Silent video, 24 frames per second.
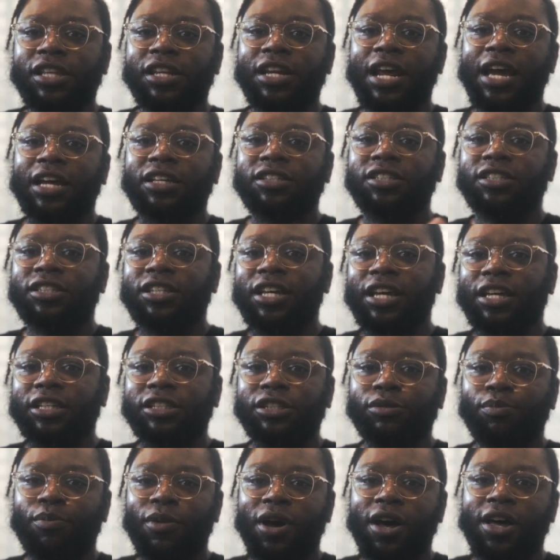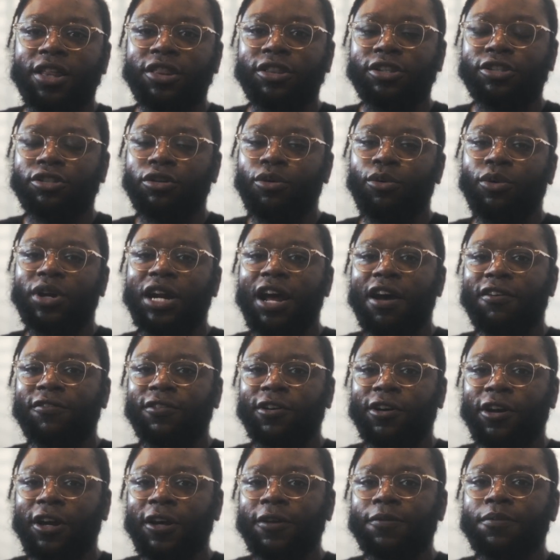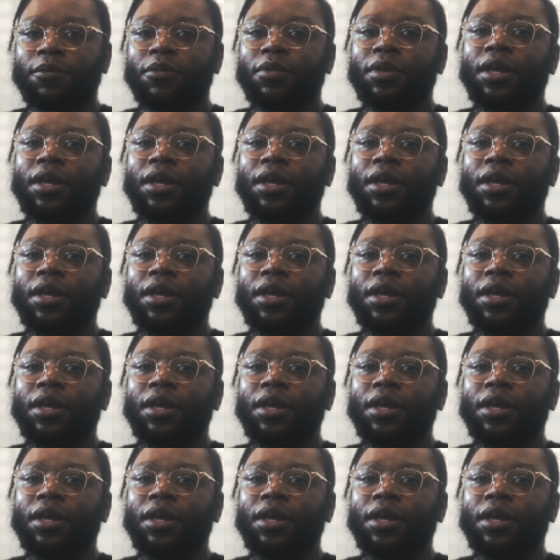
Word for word: the next six months or whatever,